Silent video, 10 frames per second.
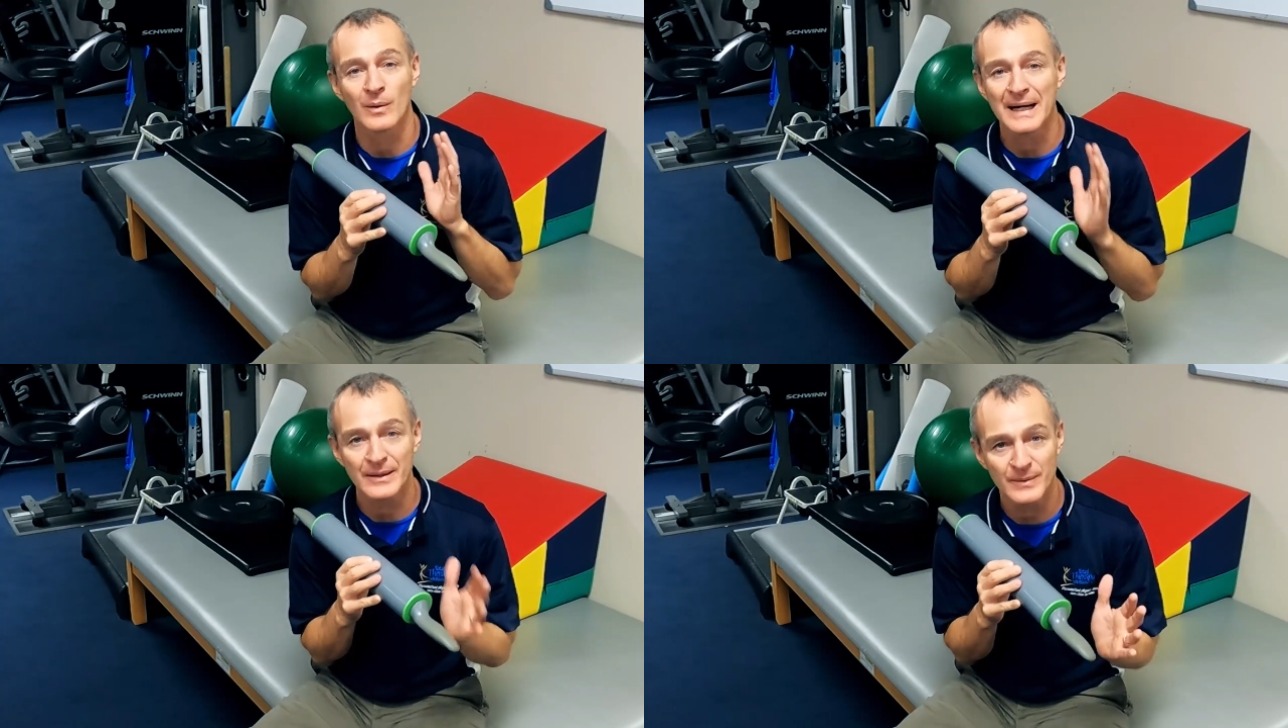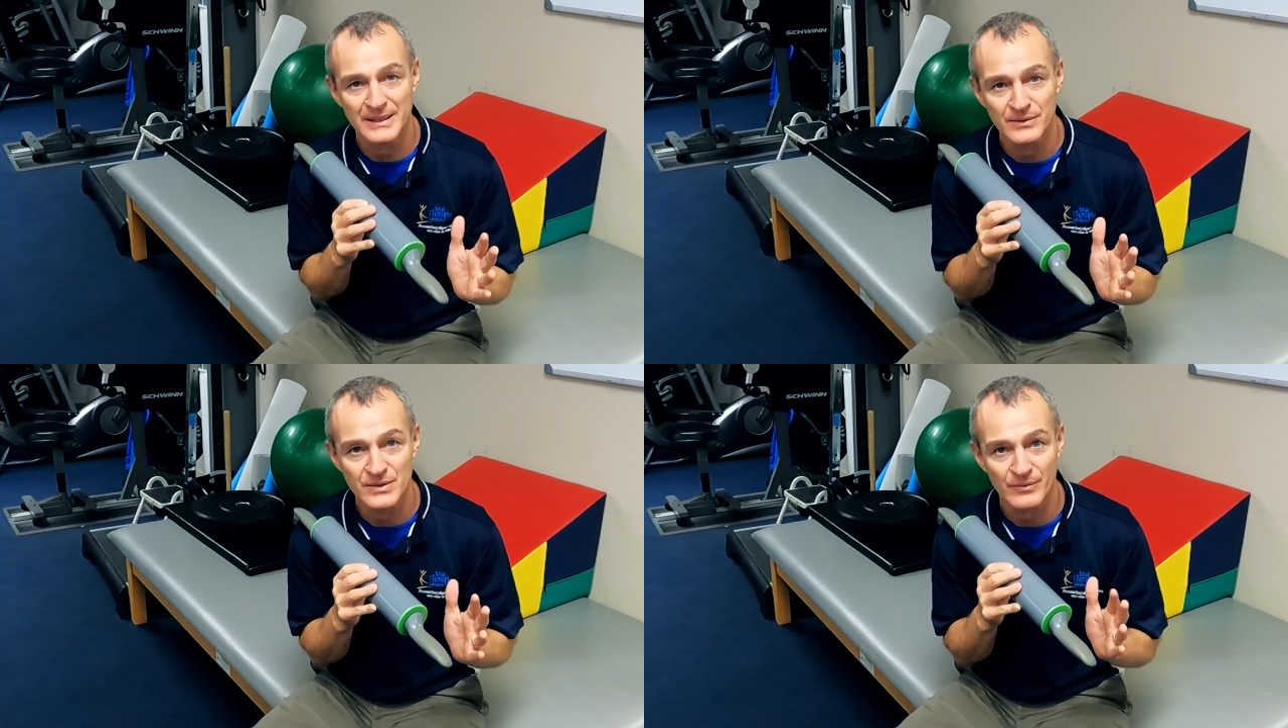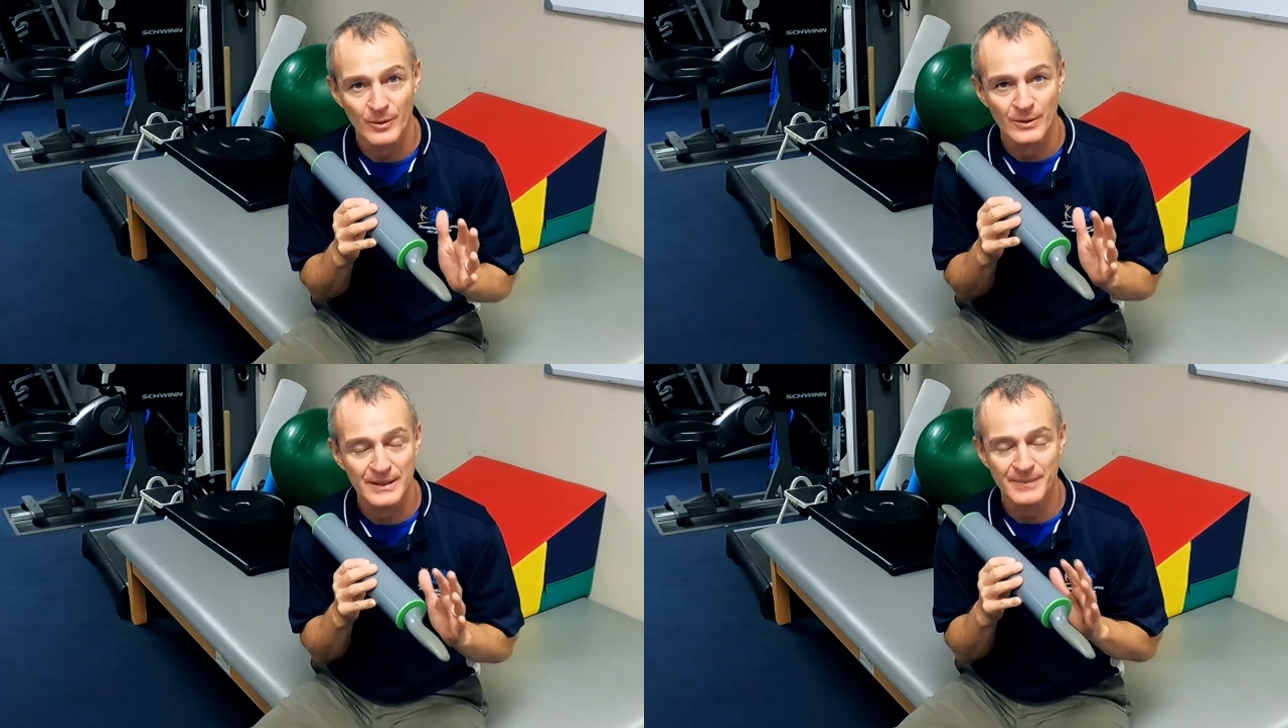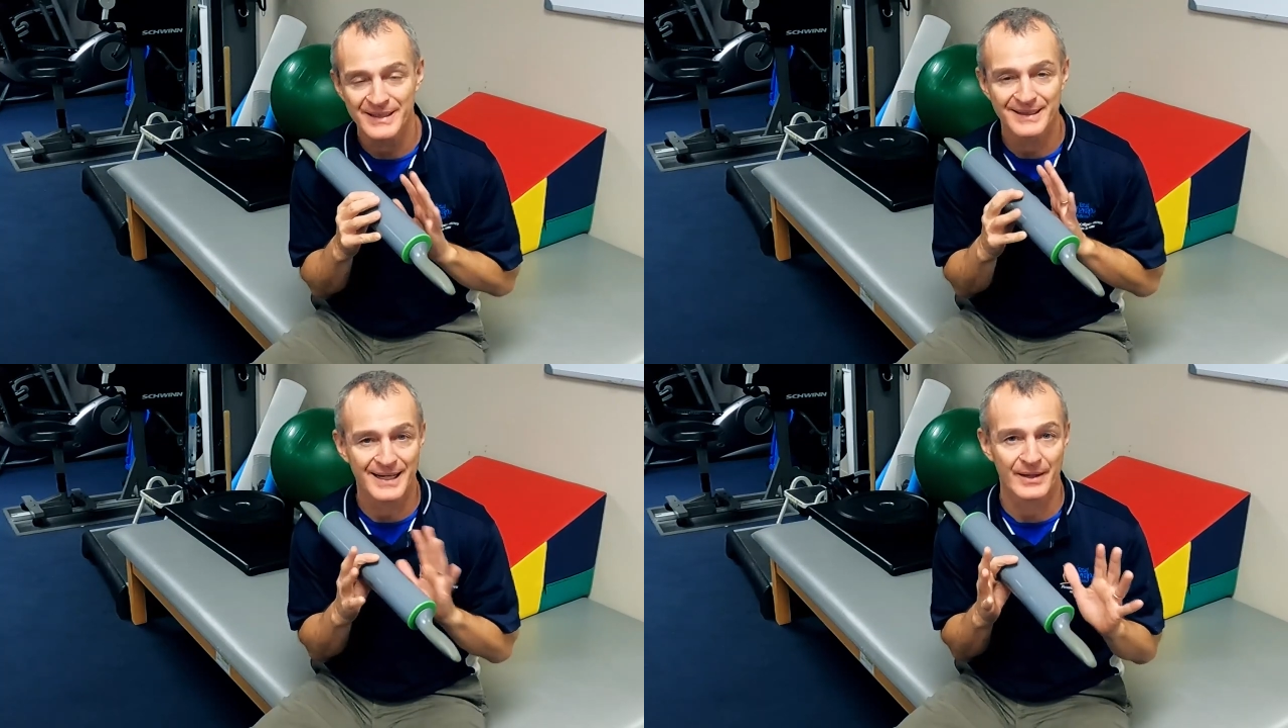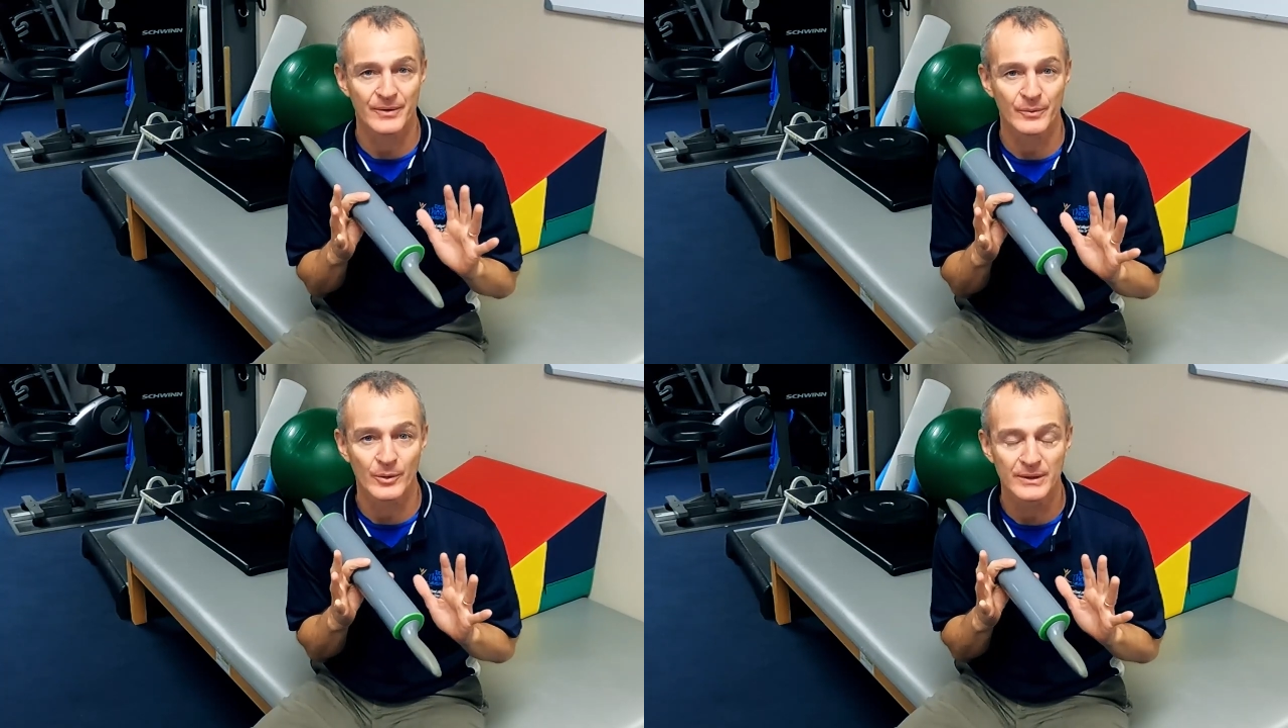why we use the rolling pin,
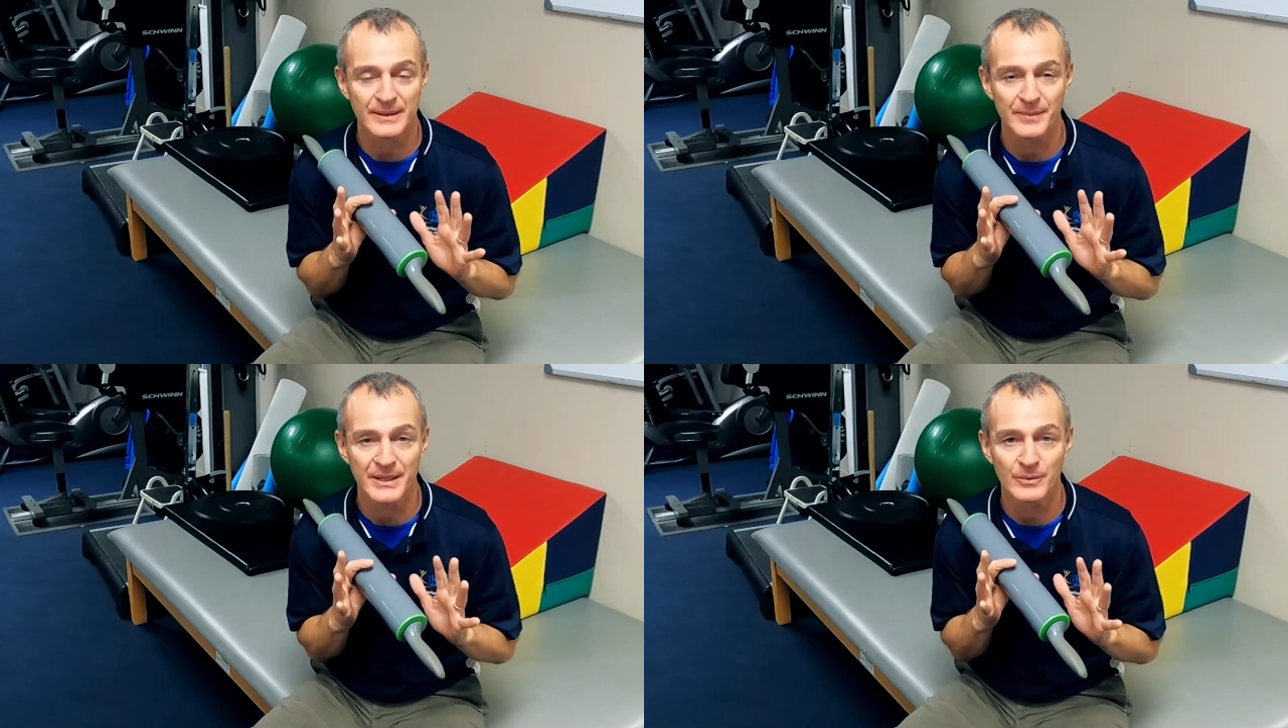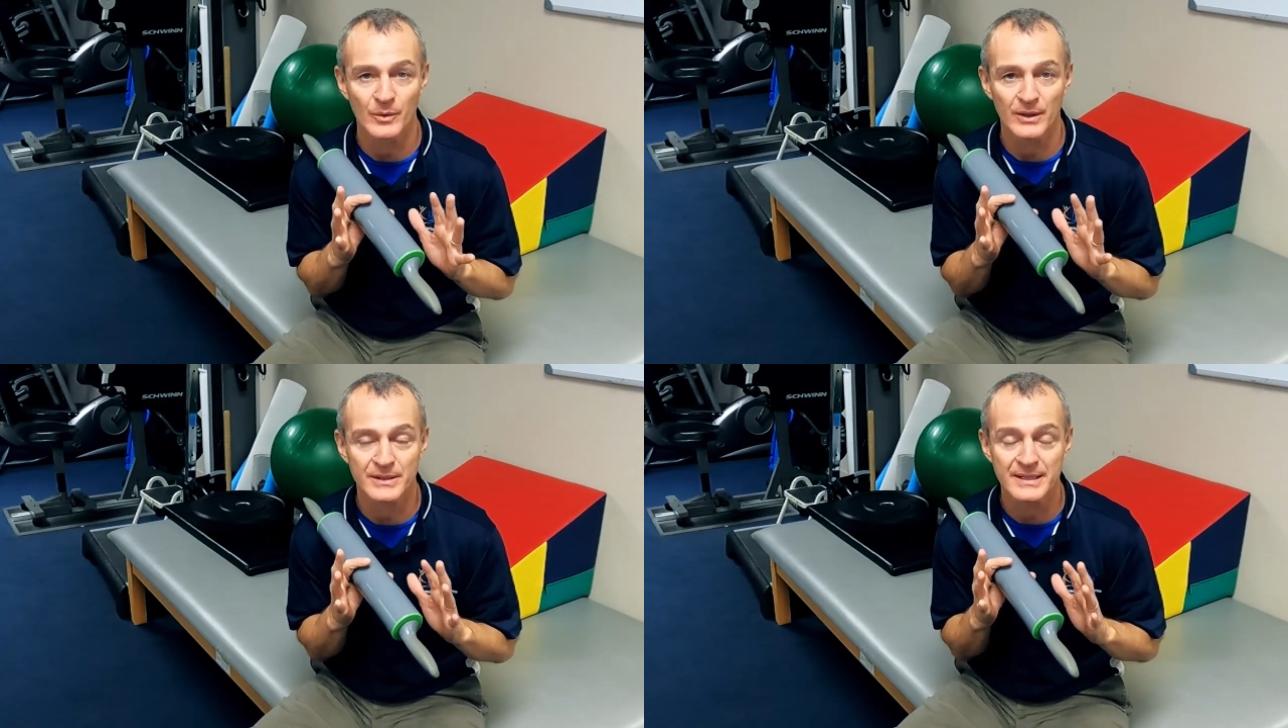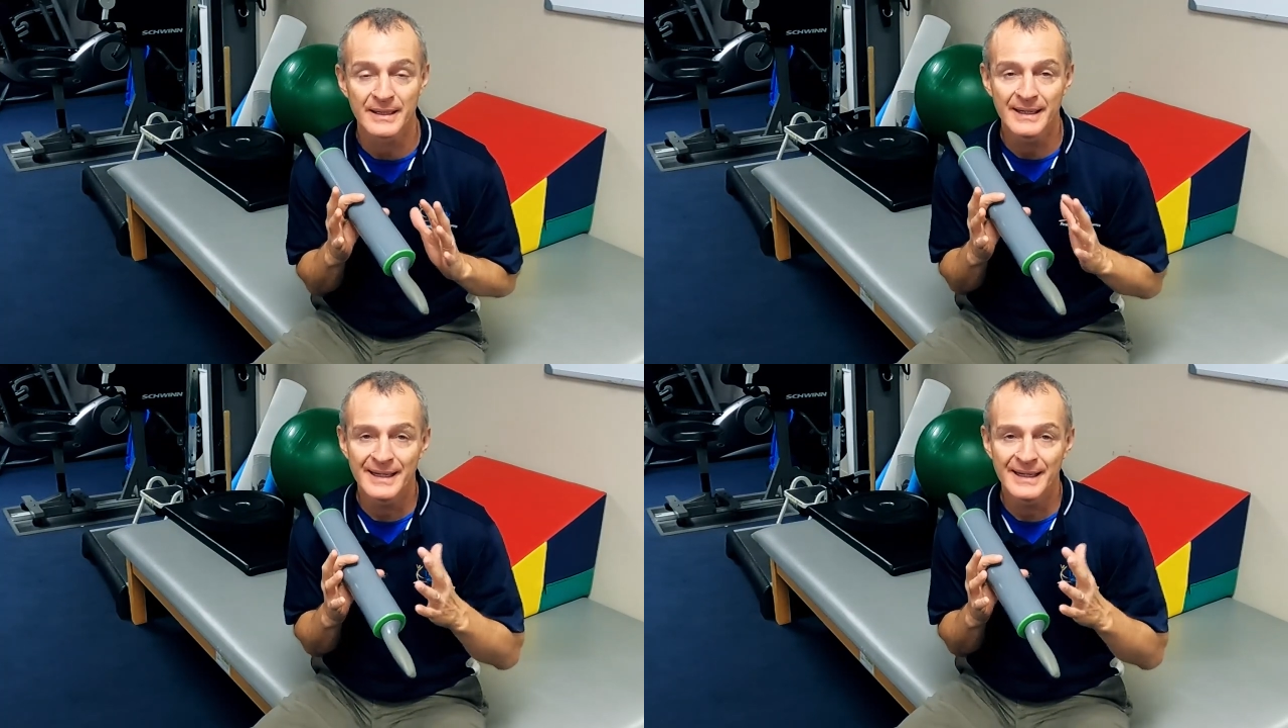how the rolling pin works,